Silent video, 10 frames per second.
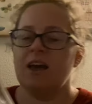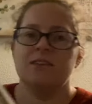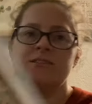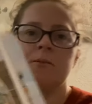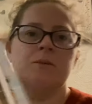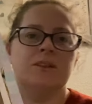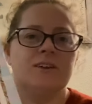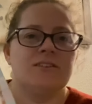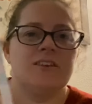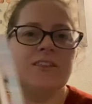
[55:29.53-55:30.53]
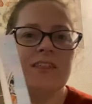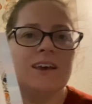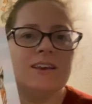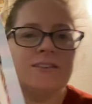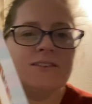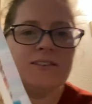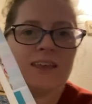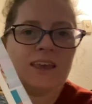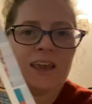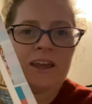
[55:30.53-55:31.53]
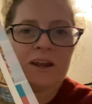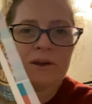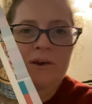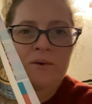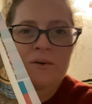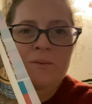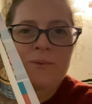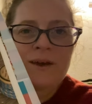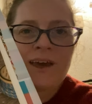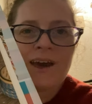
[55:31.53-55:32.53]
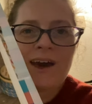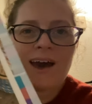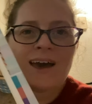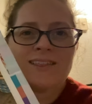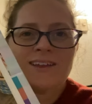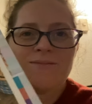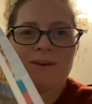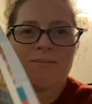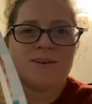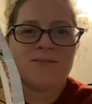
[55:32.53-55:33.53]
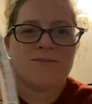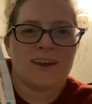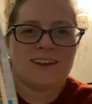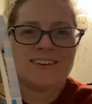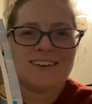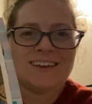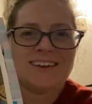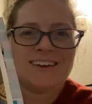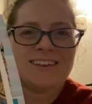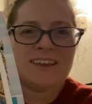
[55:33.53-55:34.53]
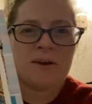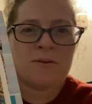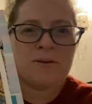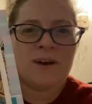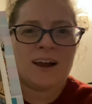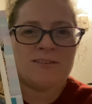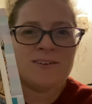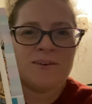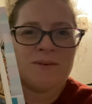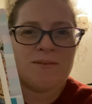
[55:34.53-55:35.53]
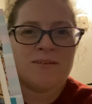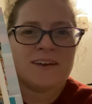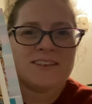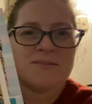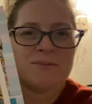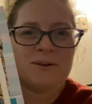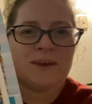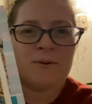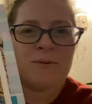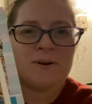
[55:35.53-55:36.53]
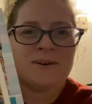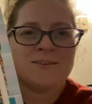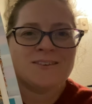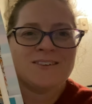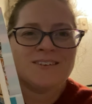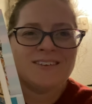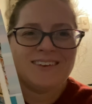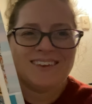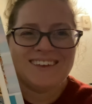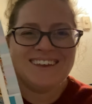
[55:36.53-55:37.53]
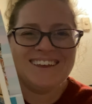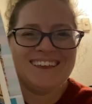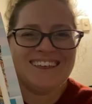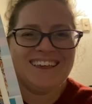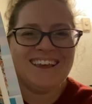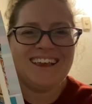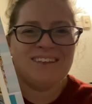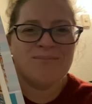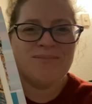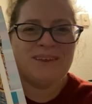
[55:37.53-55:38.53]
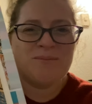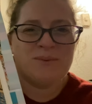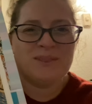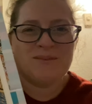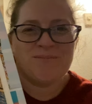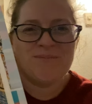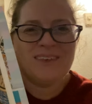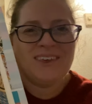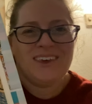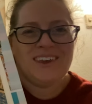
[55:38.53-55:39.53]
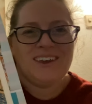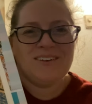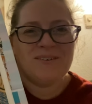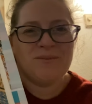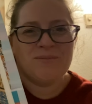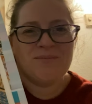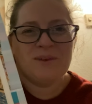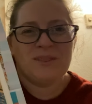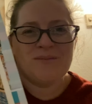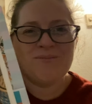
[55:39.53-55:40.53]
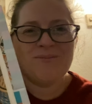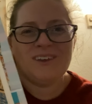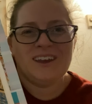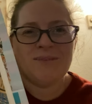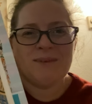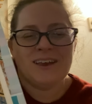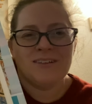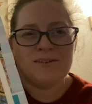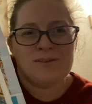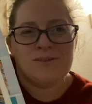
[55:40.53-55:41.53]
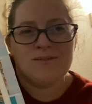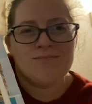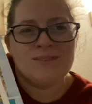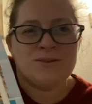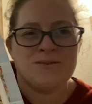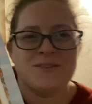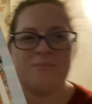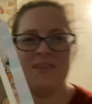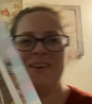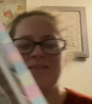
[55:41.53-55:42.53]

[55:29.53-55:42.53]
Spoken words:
similar to this, like in a hoop. And then maybe finding, like go to a craft store and maybe find some little acorns. And like put them, you know, put them here, make a little something.